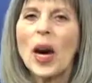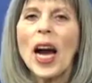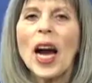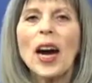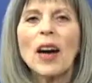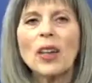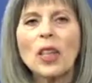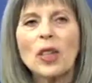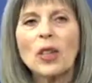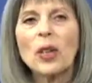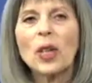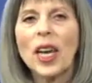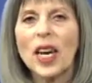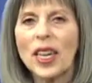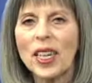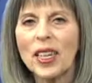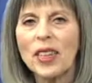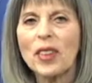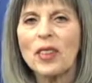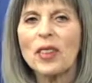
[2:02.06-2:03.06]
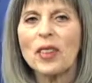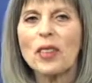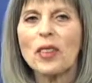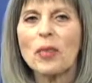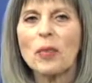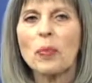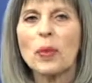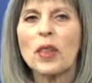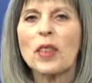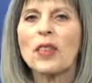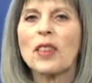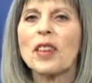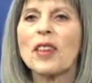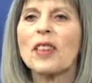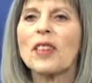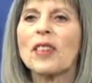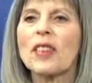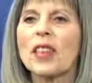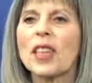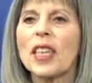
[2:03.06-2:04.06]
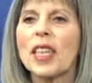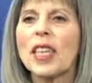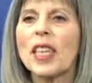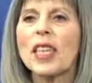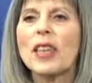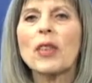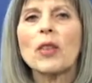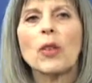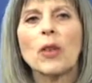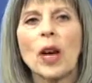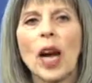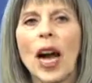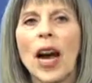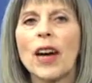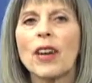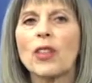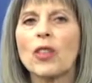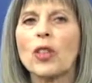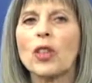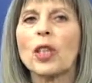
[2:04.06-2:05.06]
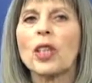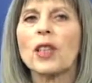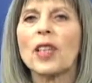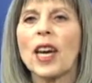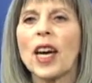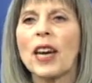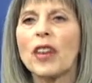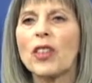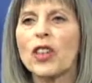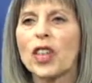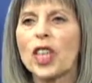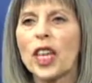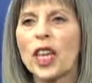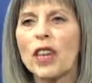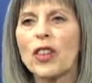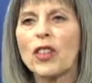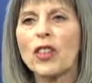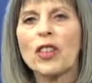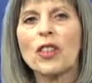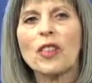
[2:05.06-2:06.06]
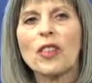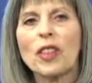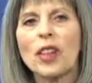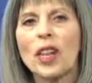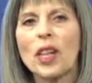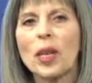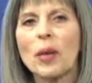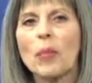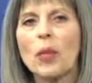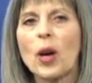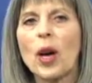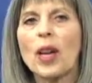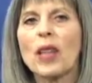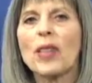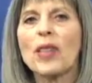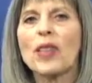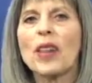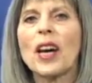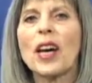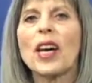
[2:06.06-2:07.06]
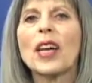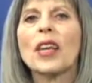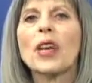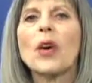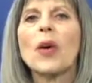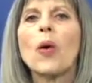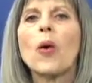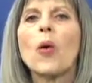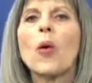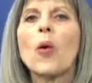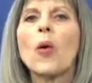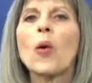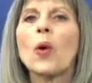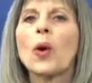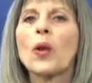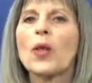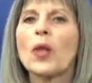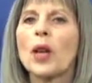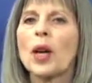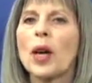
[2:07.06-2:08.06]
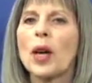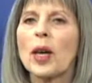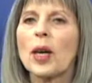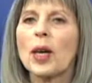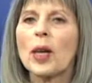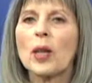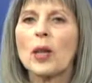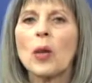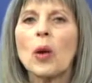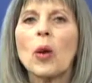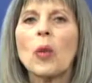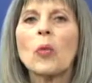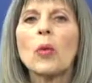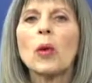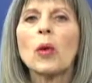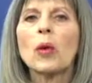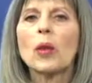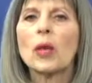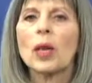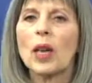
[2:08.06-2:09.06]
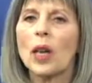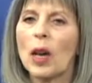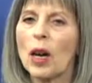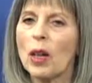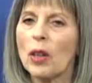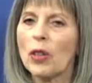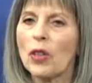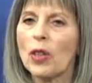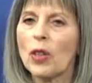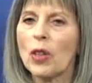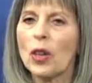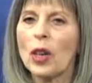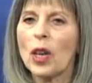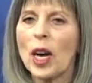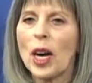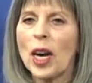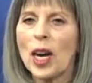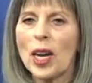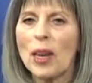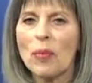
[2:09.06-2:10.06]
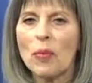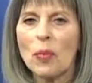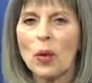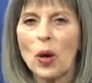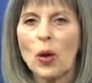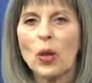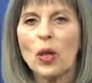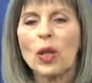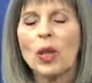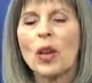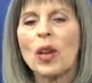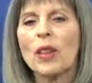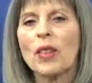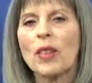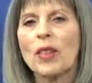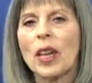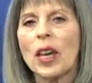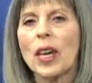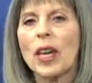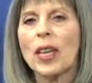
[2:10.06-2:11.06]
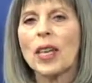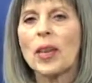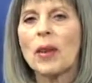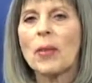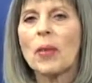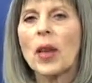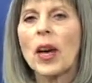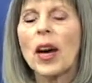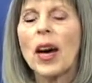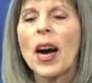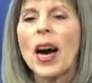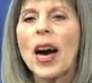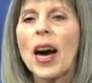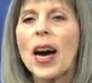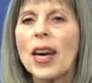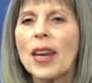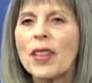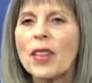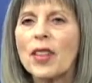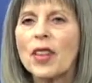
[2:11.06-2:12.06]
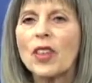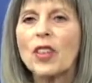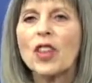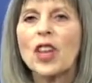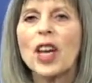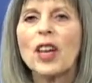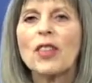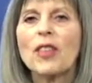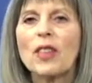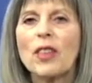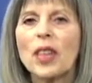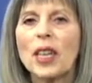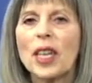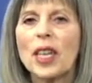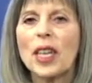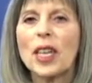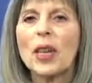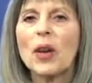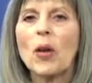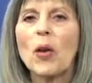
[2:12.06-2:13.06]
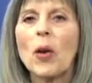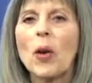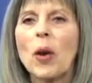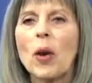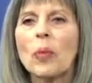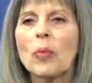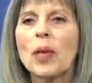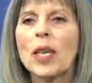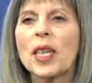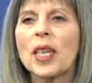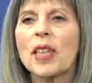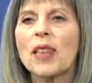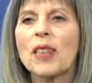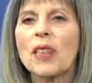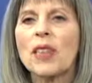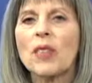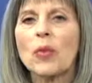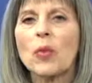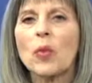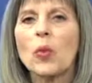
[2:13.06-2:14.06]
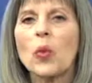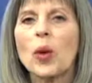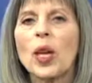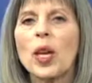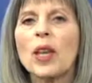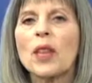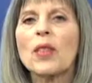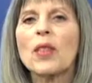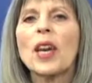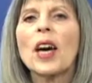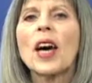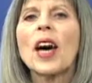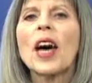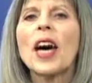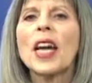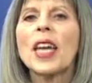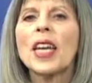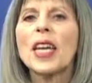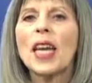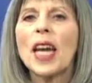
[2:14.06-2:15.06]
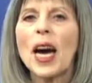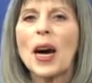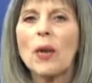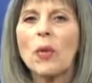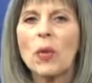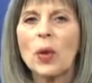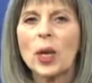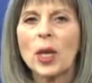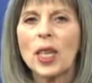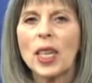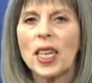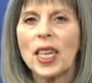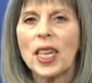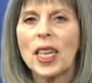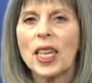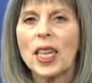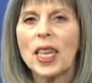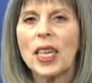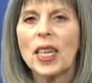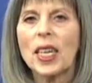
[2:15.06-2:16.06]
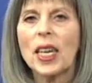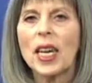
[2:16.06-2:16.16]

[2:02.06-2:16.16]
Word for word: how do you get into this business? Either actually the education study abroad side or the global culture and protocol side. I'd suggest that it all begins with networking